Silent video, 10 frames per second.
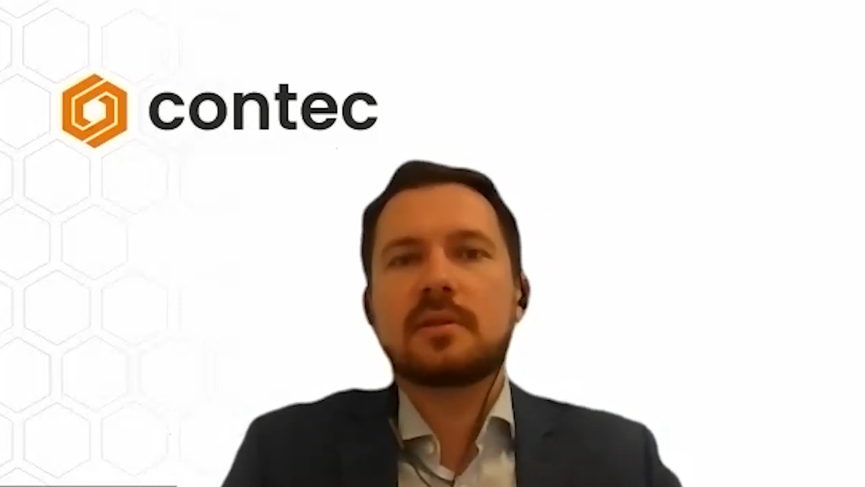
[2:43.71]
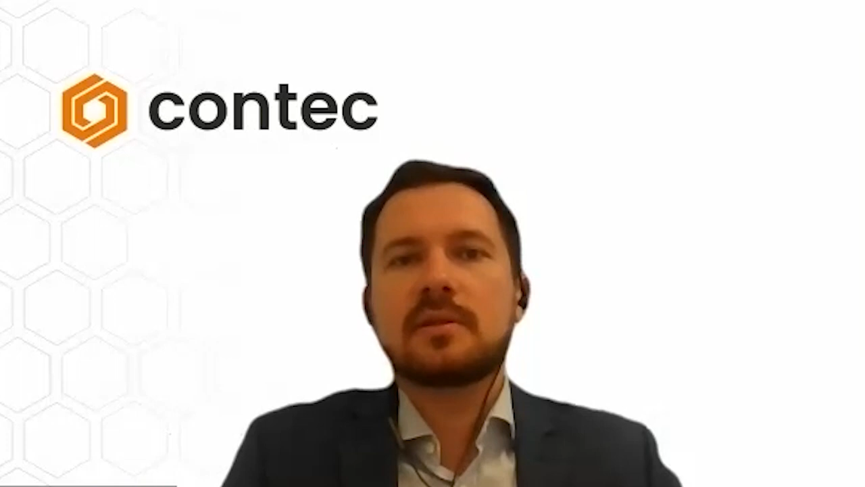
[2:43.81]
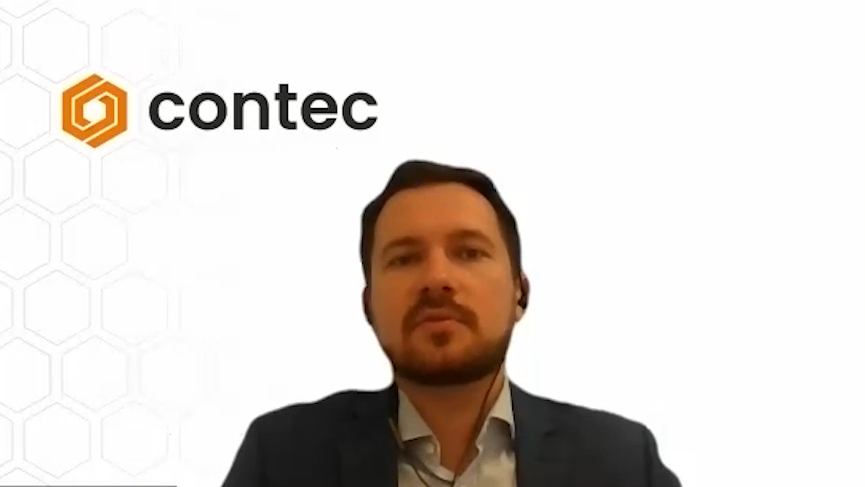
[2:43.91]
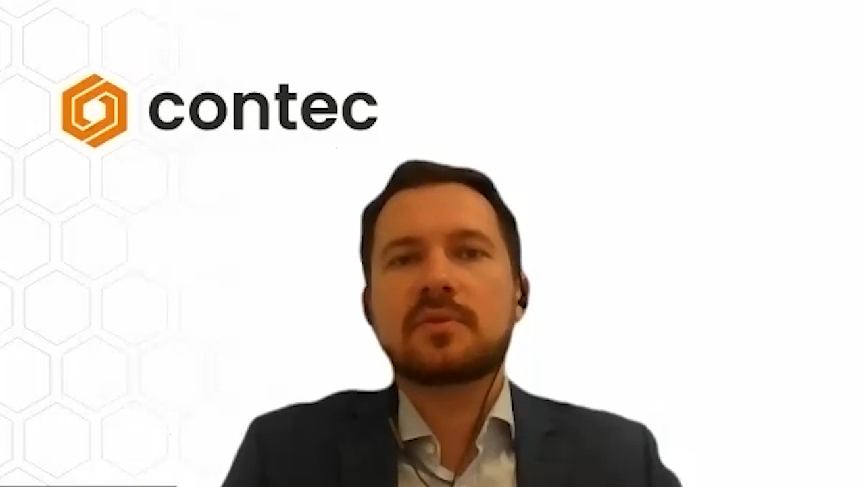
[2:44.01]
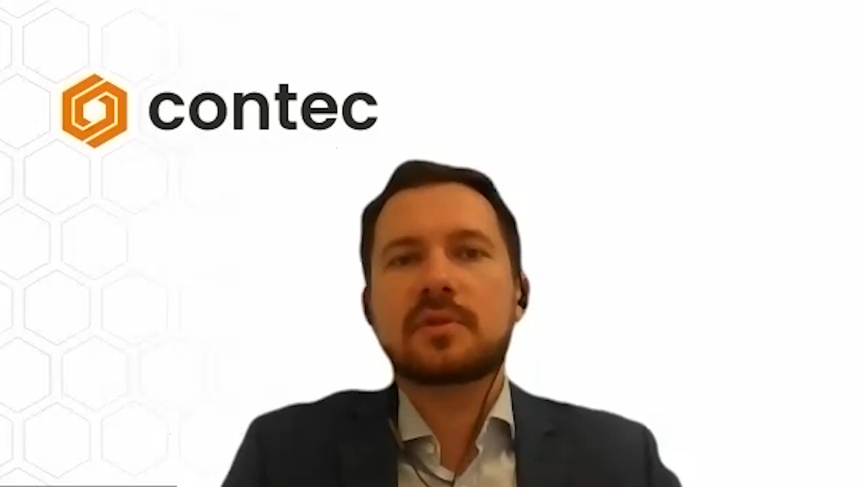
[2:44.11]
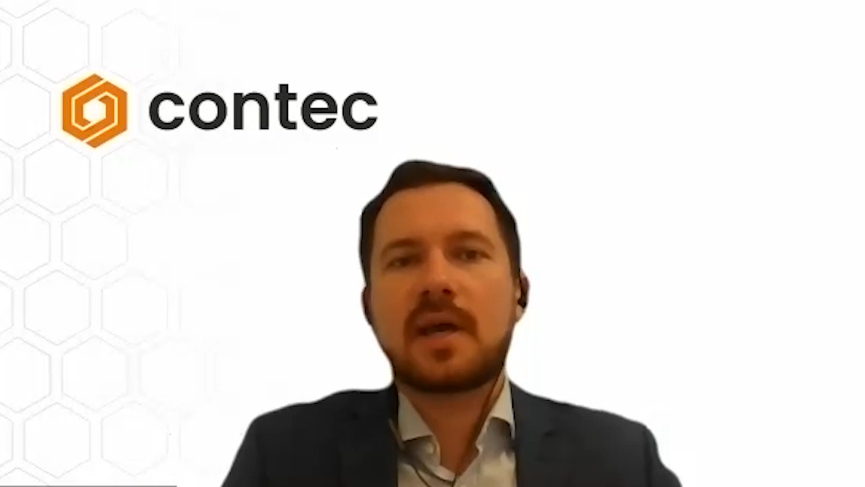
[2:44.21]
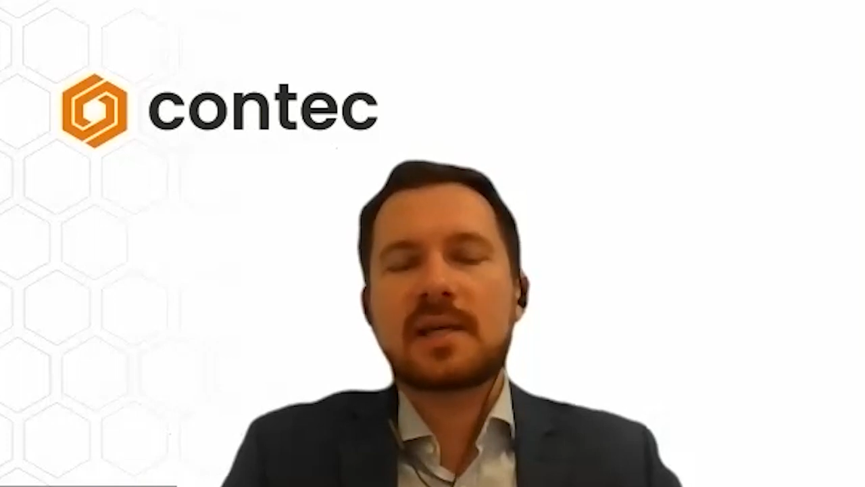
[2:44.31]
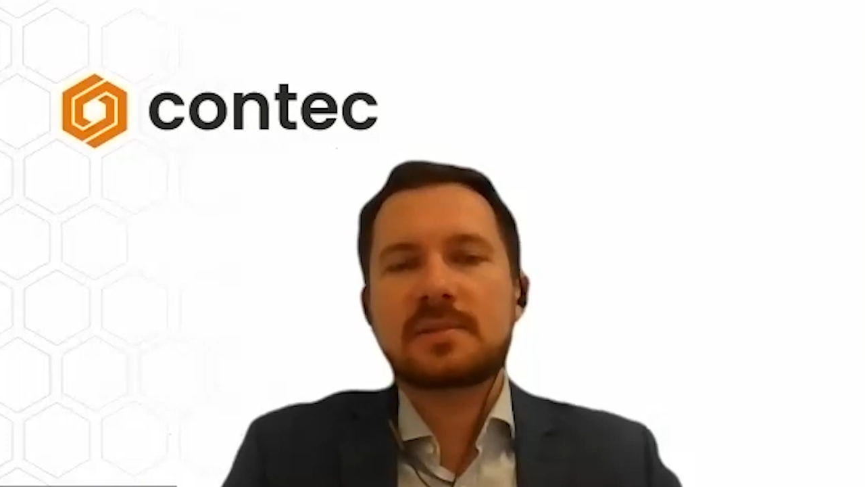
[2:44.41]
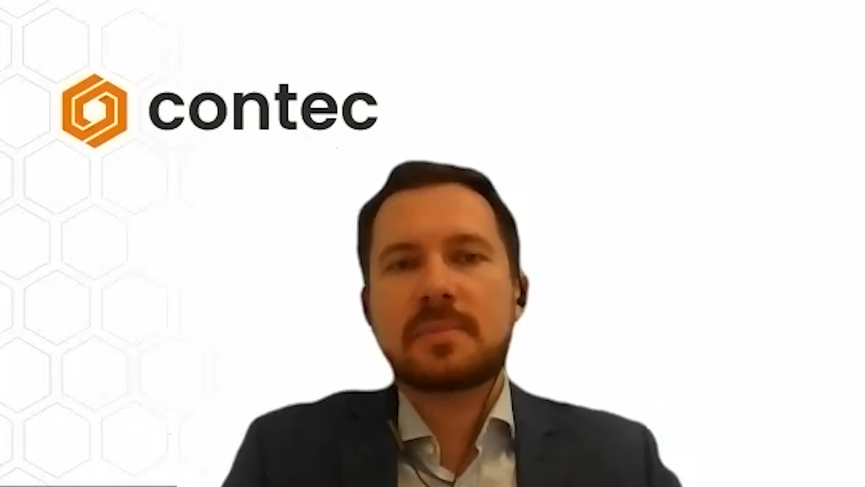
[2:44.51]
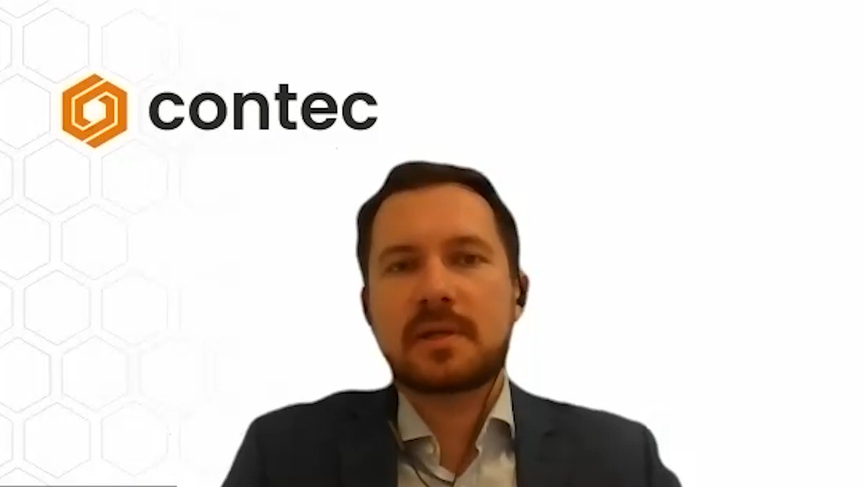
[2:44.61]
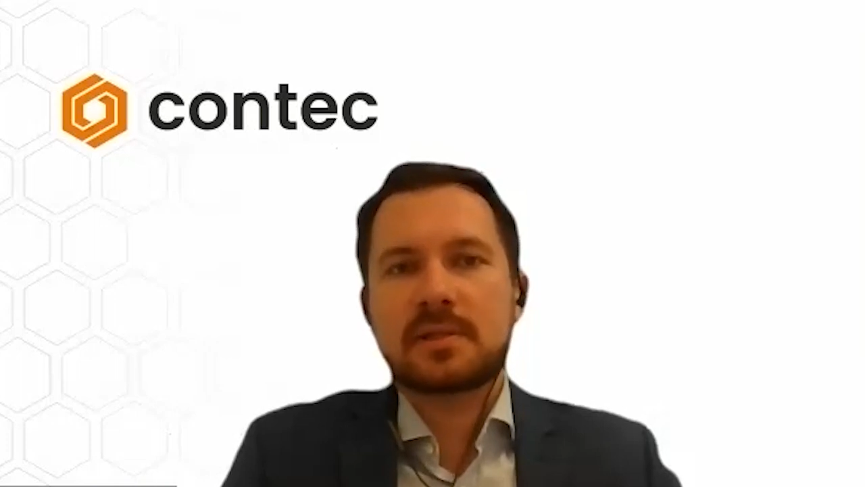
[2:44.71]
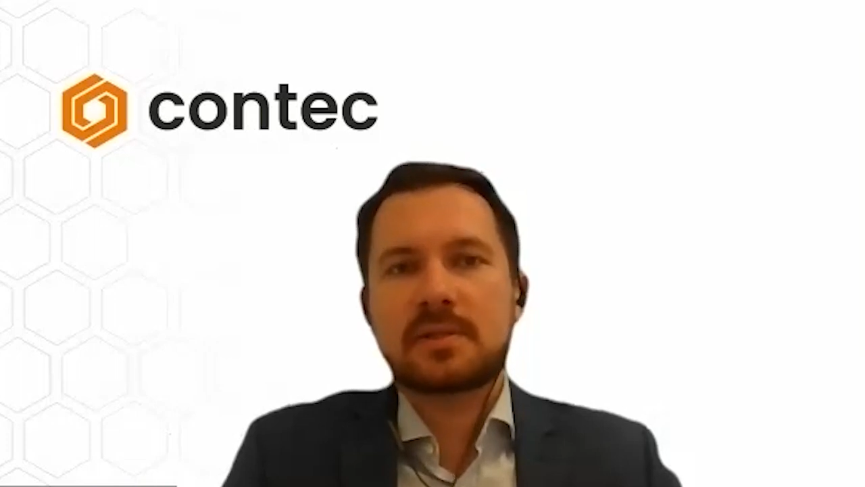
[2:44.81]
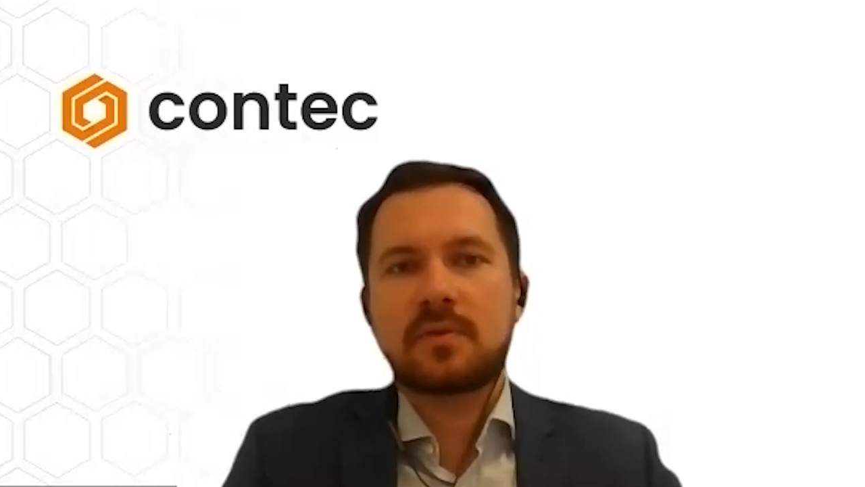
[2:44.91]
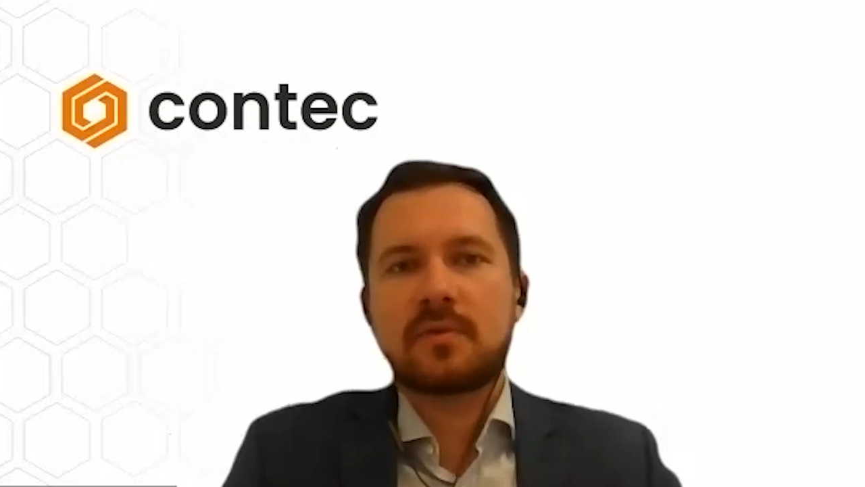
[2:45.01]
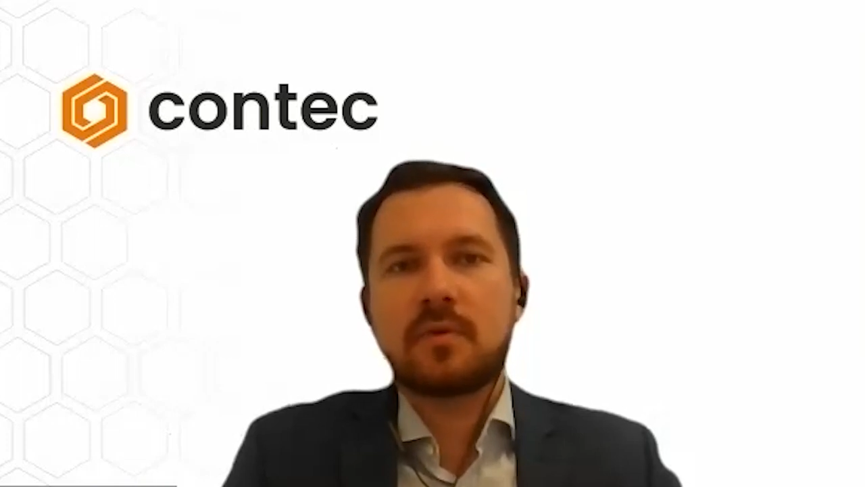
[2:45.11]
different aspects
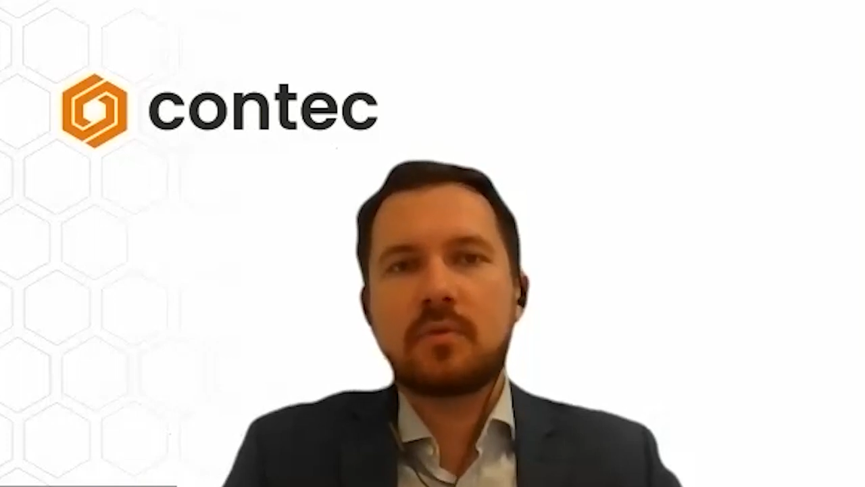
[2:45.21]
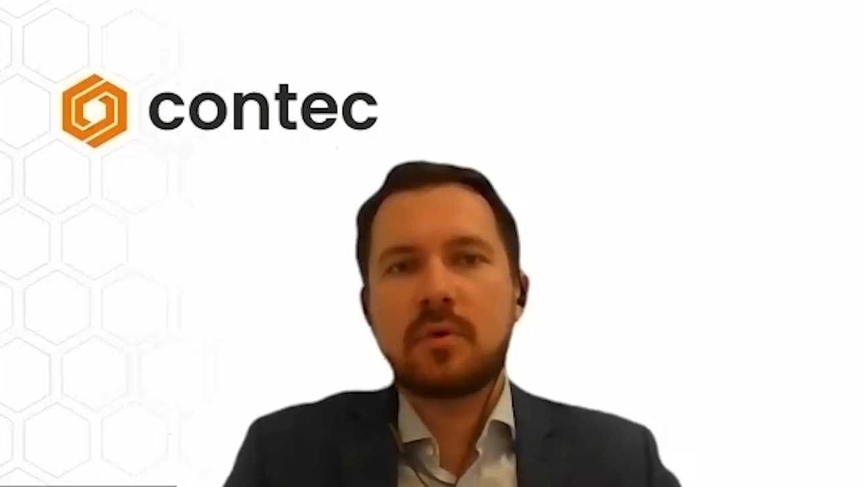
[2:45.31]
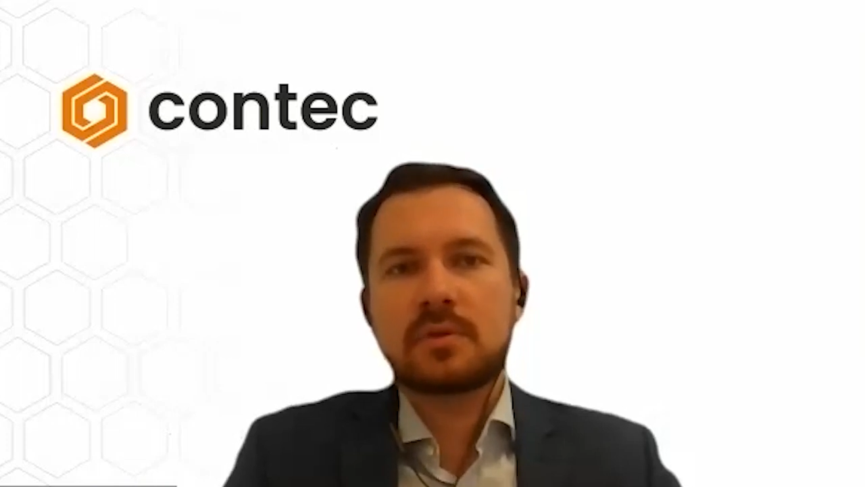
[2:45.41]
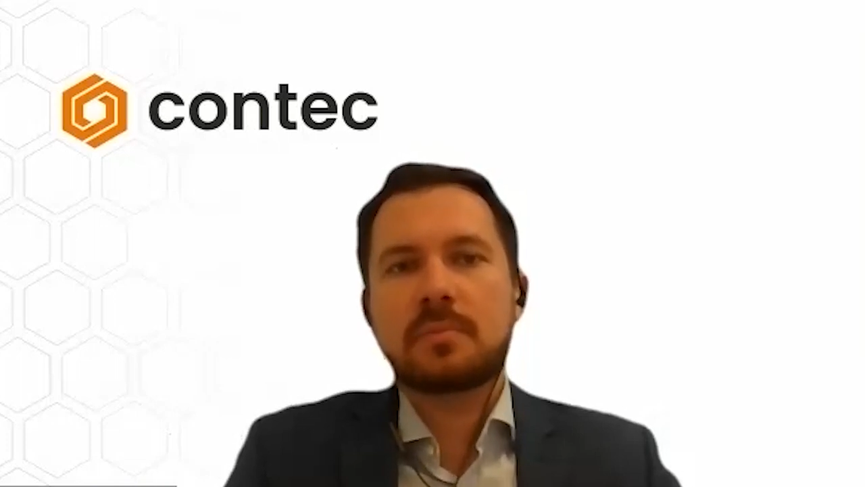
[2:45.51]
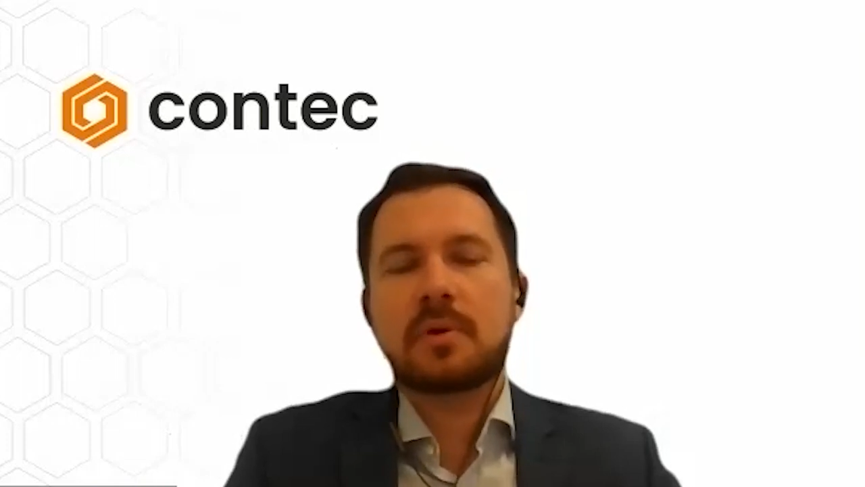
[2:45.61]
of what